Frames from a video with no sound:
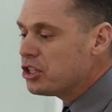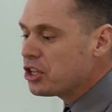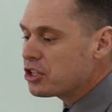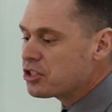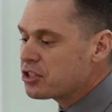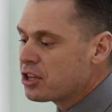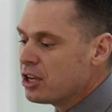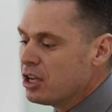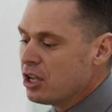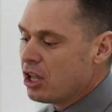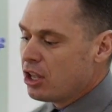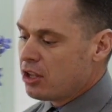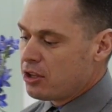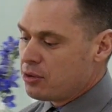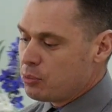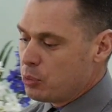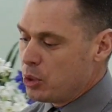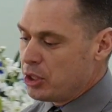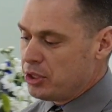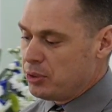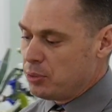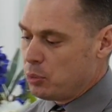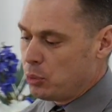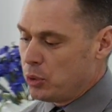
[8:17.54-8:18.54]
just,
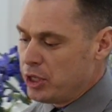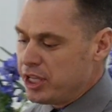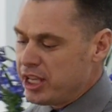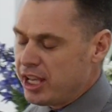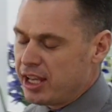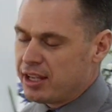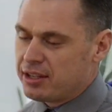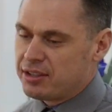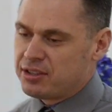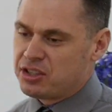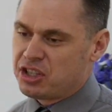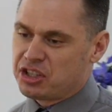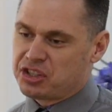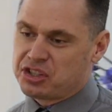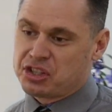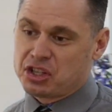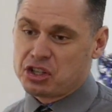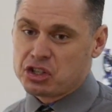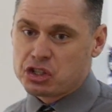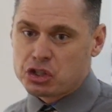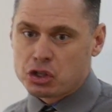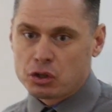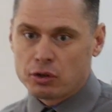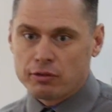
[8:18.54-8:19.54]
we, we can't
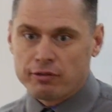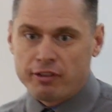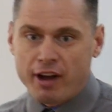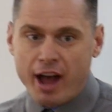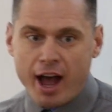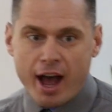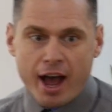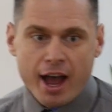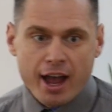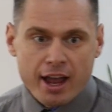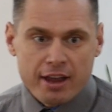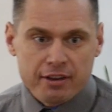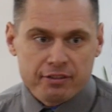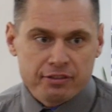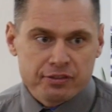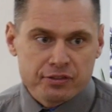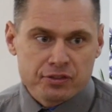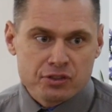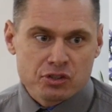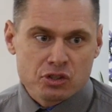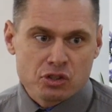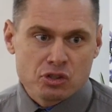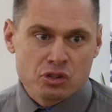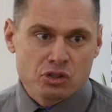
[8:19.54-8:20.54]
just survive
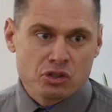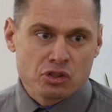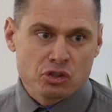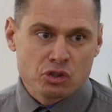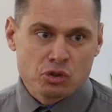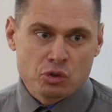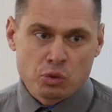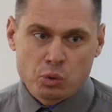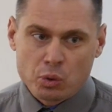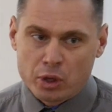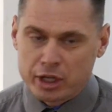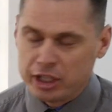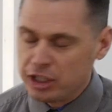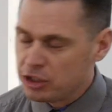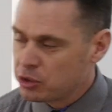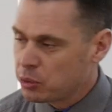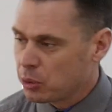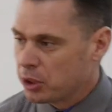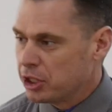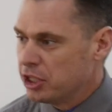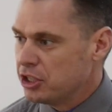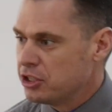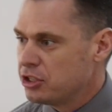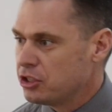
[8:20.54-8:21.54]

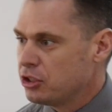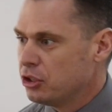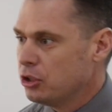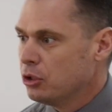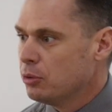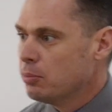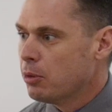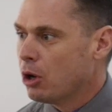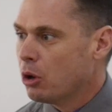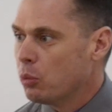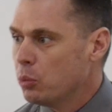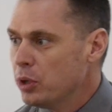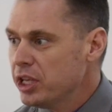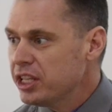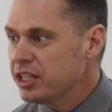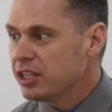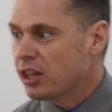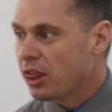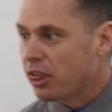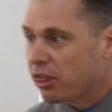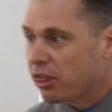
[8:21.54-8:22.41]
2022, but we can